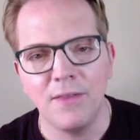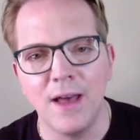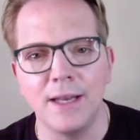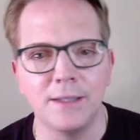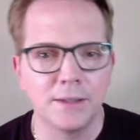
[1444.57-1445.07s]

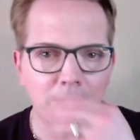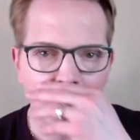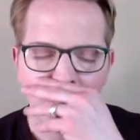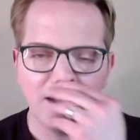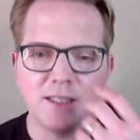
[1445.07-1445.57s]
that is
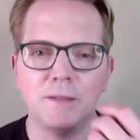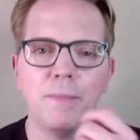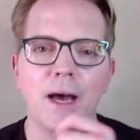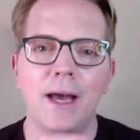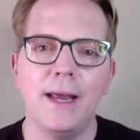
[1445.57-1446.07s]
caused
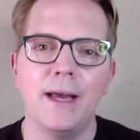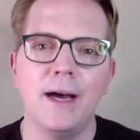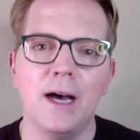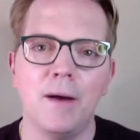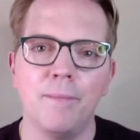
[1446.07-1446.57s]
by
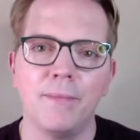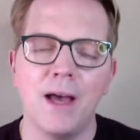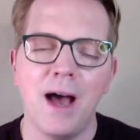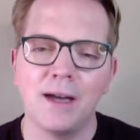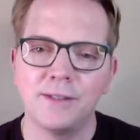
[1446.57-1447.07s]
um,
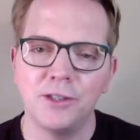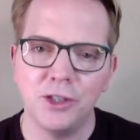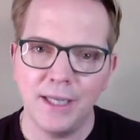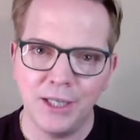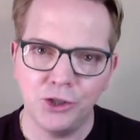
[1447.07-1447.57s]

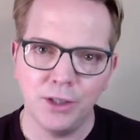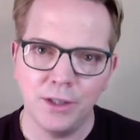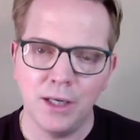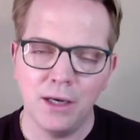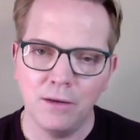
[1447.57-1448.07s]

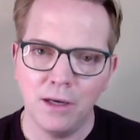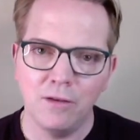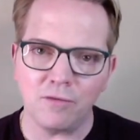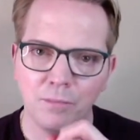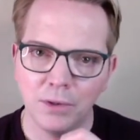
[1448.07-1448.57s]
oxygenation of,
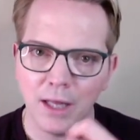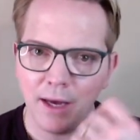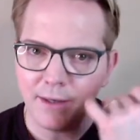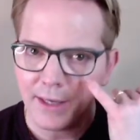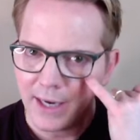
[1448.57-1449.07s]
of,
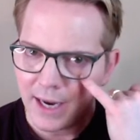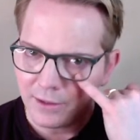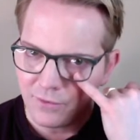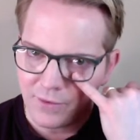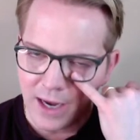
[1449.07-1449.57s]
blood. Again,
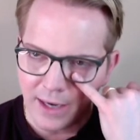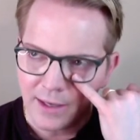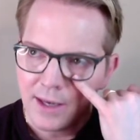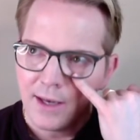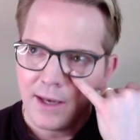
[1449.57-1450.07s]
you've got
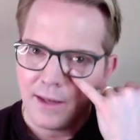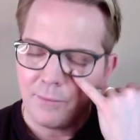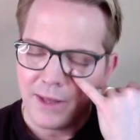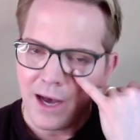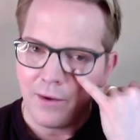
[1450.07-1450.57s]

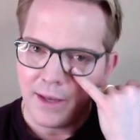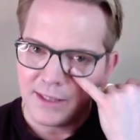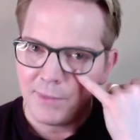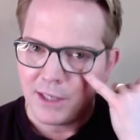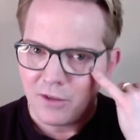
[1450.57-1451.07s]
without
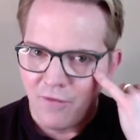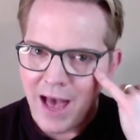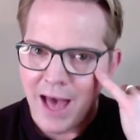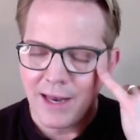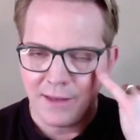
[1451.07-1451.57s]
as much
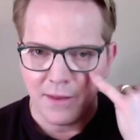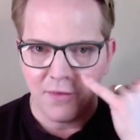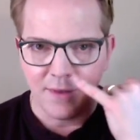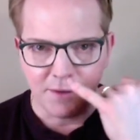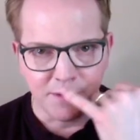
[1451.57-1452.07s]
fat and the
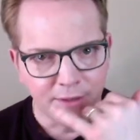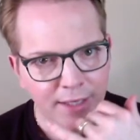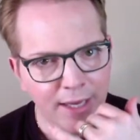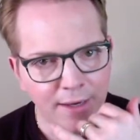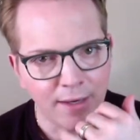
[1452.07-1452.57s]
thinner
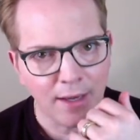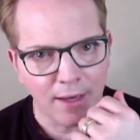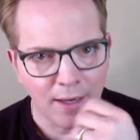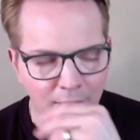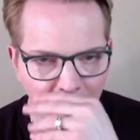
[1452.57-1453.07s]
skin
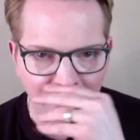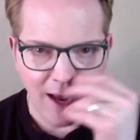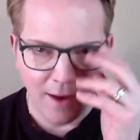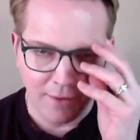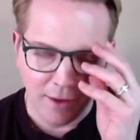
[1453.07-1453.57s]
uh,
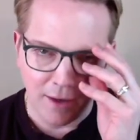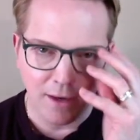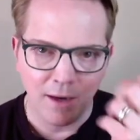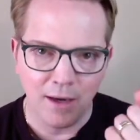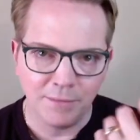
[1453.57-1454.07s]
that
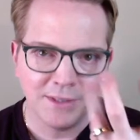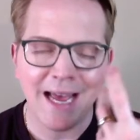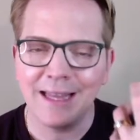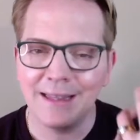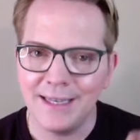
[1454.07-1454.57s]
the um,
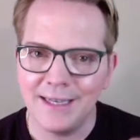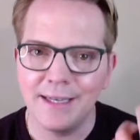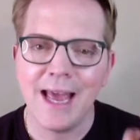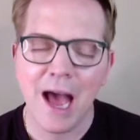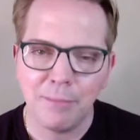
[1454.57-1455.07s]
dilated
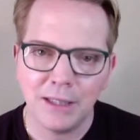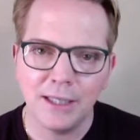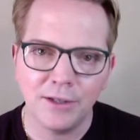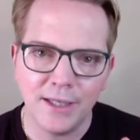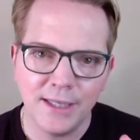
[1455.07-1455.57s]

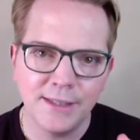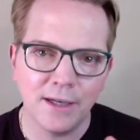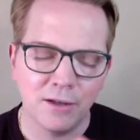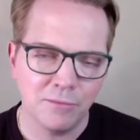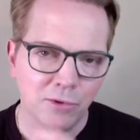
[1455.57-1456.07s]
capillaries
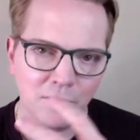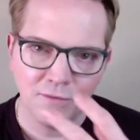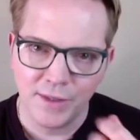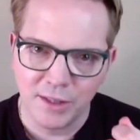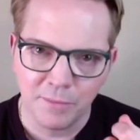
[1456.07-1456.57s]
are more
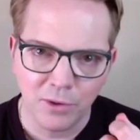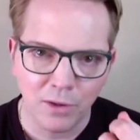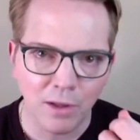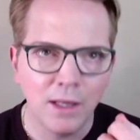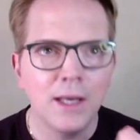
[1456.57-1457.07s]

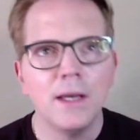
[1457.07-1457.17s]
visible.